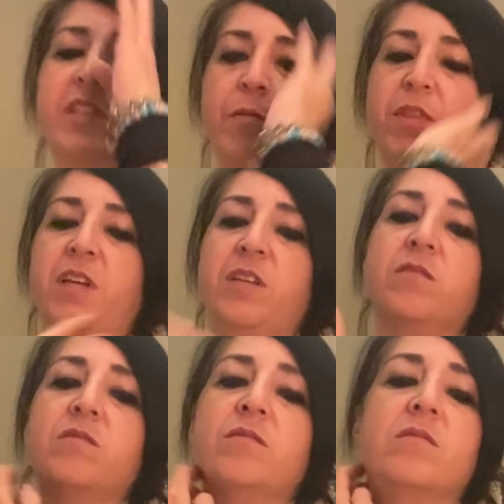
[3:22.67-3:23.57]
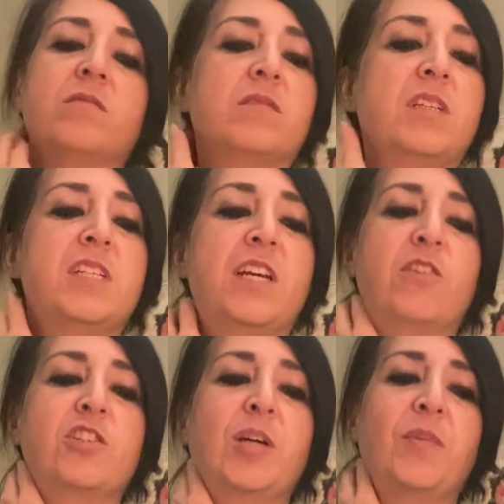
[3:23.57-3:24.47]
something is the
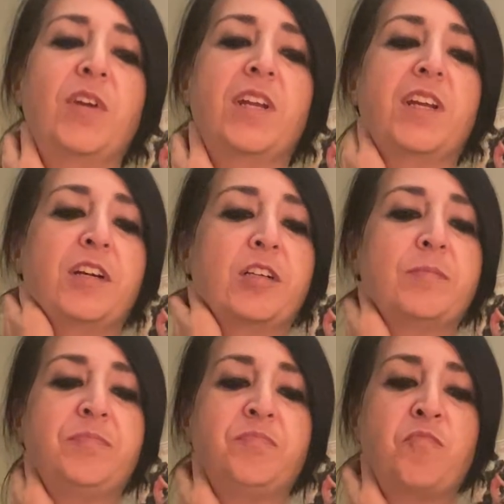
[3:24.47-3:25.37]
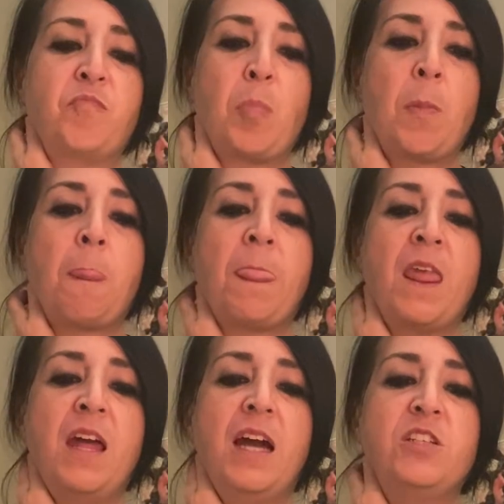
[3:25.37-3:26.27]
energy I'm getting here.
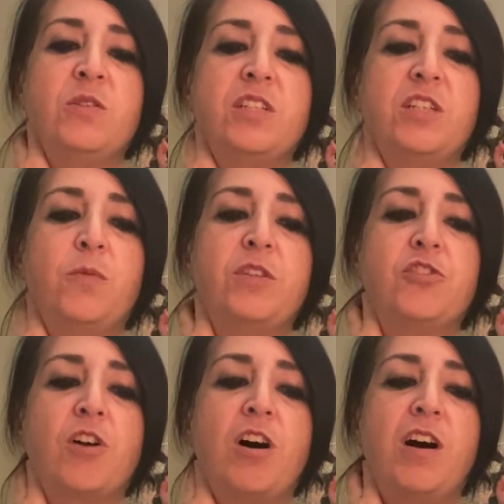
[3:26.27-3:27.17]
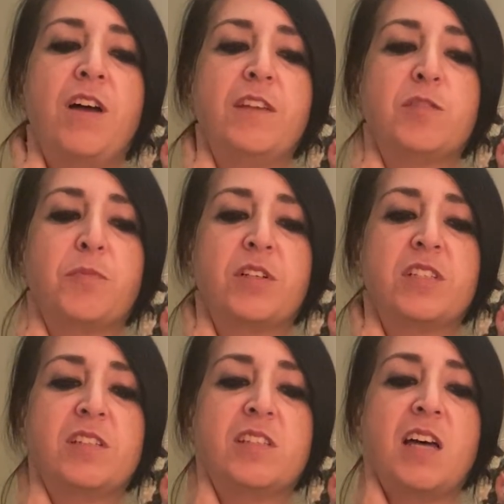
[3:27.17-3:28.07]
I do see a withdrawal on this
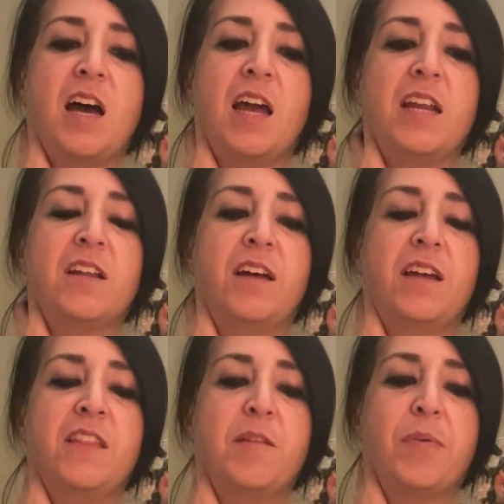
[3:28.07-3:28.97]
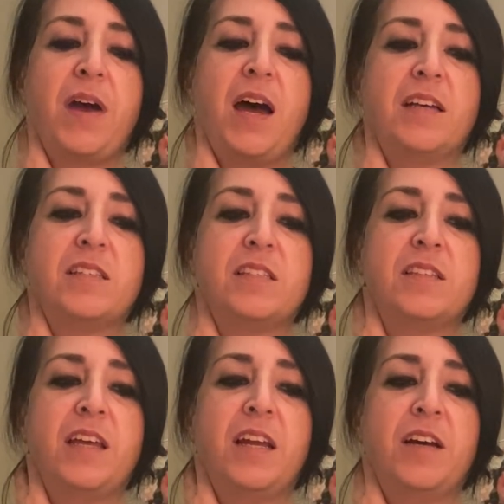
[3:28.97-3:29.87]
person's side in the
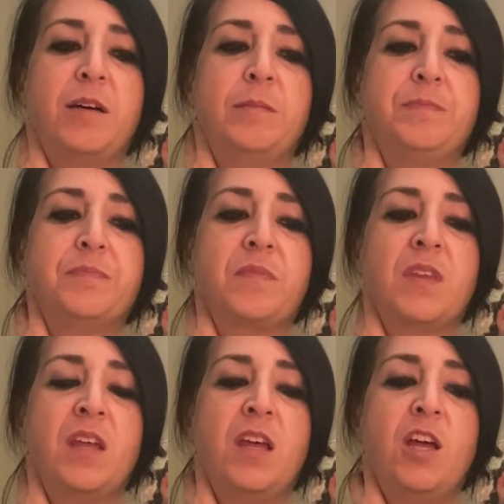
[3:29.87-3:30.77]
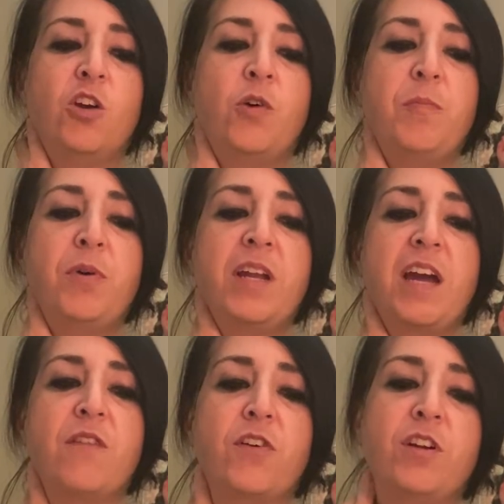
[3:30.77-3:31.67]
past. They quit putting
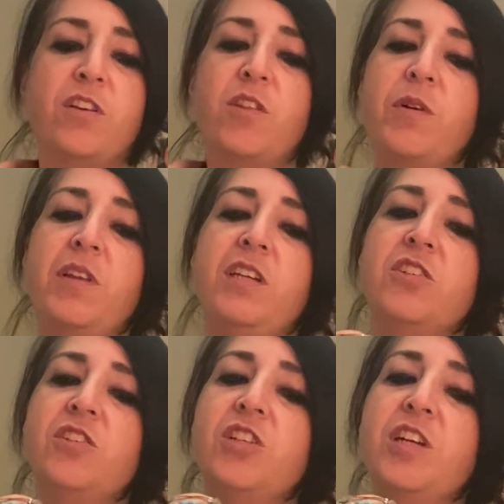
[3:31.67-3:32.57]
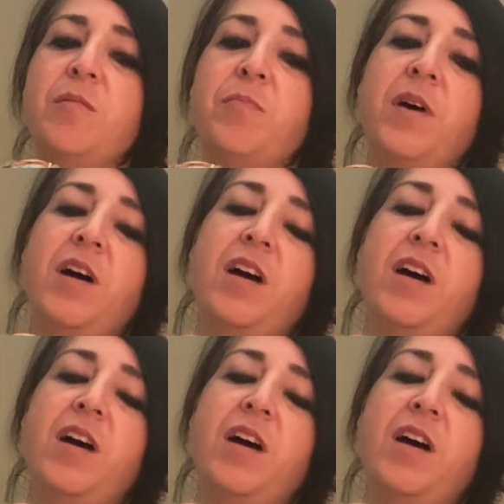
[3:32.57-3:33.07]
effort into the relationship.